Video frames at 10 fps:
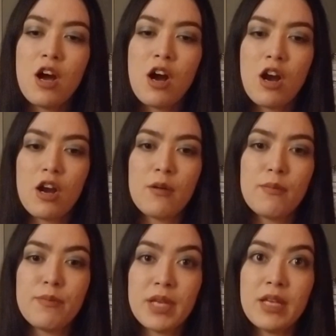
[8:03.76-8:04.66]
our
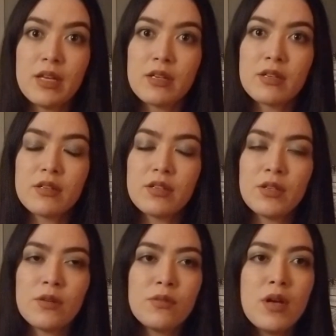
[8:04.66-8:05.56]
being, you
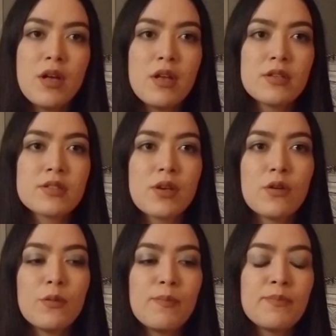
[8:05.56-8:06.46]
know?
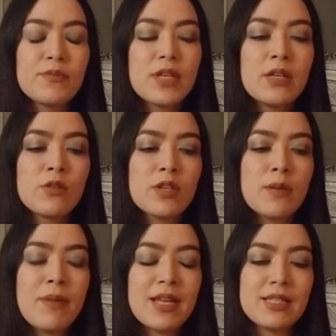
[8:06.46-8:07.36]
So in order to
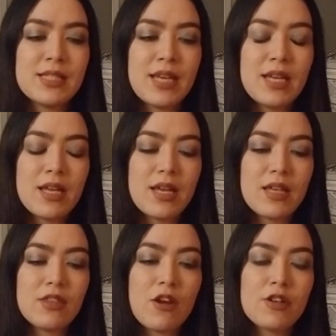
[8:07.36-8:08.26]
meditate,
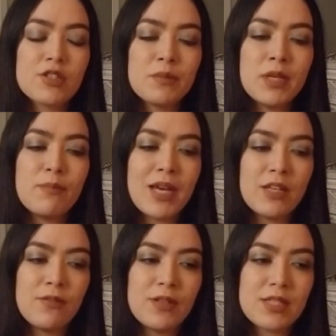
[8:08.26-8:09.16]
there are so many
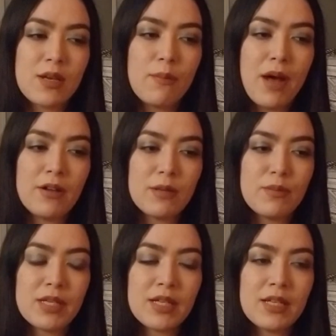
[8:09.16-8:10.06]
benefits about it
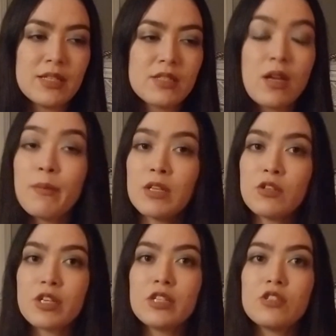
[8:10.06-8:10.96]
because I mean you
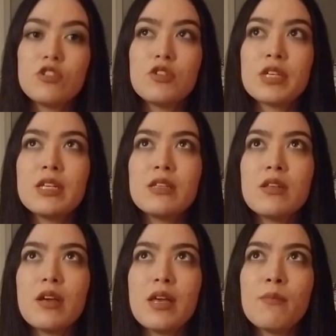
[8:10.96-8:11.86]
could you can
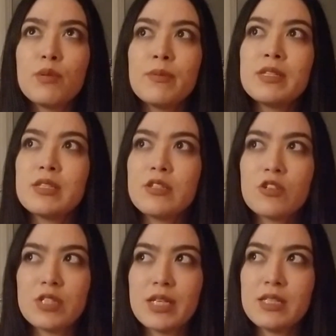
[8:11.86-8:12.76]
implement it in your
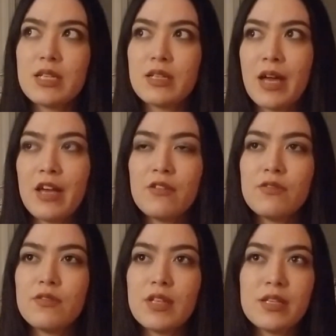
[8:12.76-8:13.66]
day-to-day life
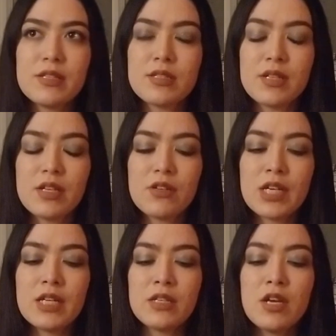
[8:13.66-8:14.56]
easily. You
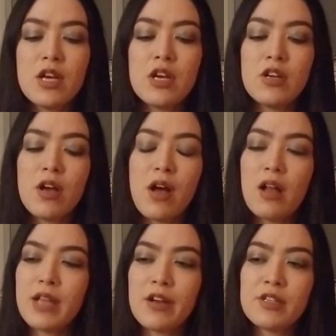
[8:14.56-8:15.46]
can
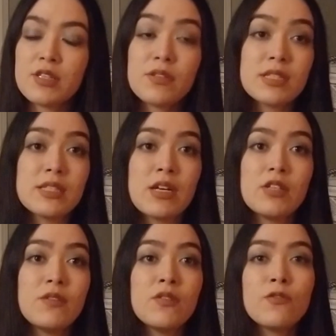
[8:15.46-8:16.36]
allow yourself to sit down
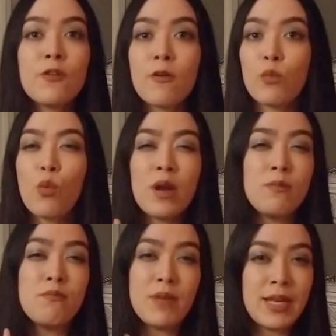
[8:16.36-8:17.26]
even for
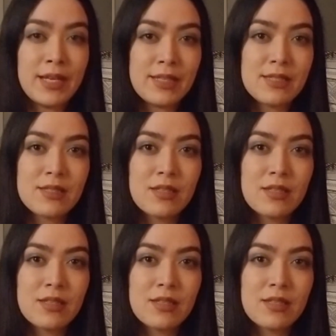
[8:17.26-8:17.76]
one minute.